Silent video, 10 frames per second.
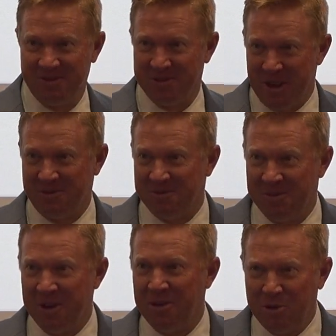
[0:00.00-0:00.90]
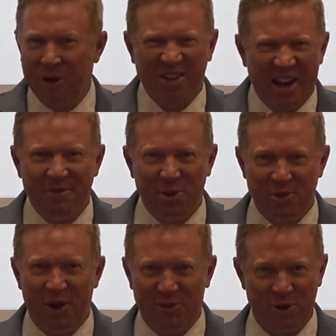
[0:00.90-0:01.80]
You guys have those
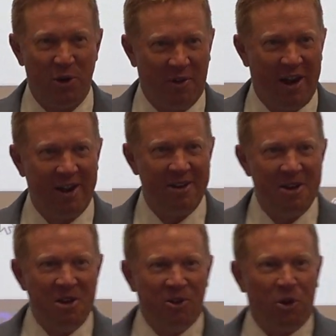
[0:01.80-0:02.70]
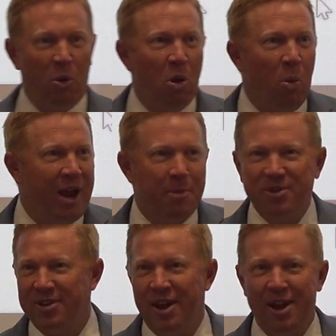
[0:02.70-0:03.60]
in Arizona, right? So what
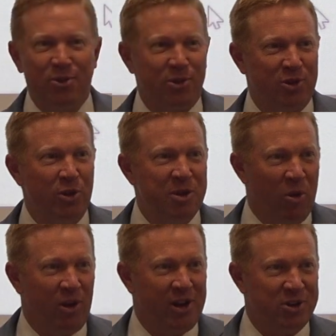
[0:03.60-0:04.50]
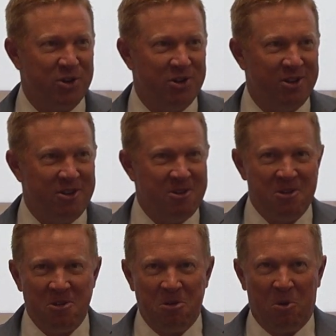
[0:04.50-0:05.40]
happens in an interest-only mortgage?
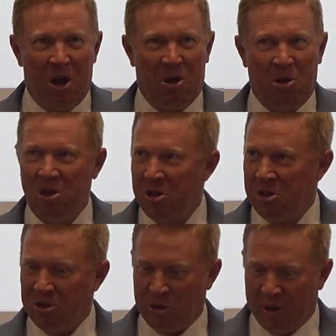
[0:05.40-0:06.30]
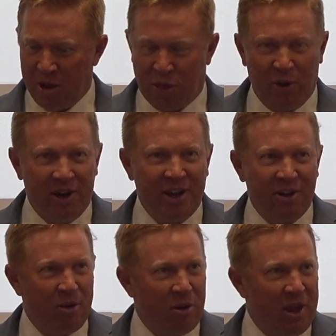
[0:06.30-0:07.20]
Well, you get a
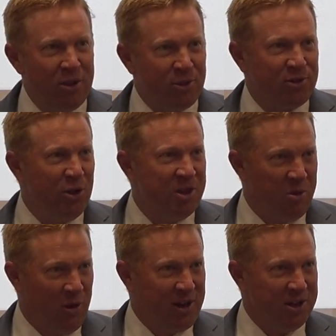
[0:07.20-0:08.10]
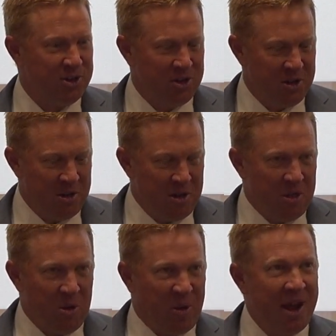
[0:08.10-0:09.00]
30-year interest-only mortgage.
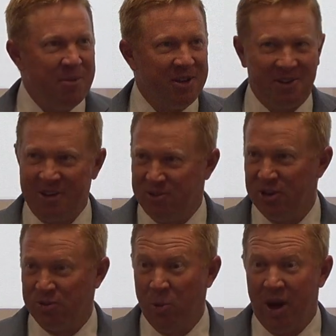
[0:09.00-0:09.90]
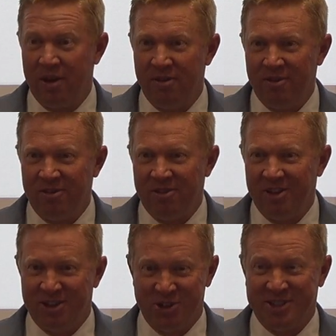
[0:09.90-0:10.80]
The payment is just what?
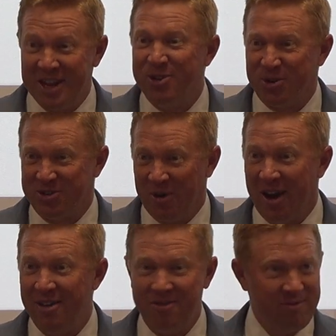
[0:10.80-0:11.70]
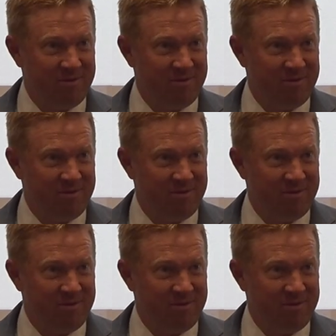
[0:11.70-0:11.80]
It's just the interest, right?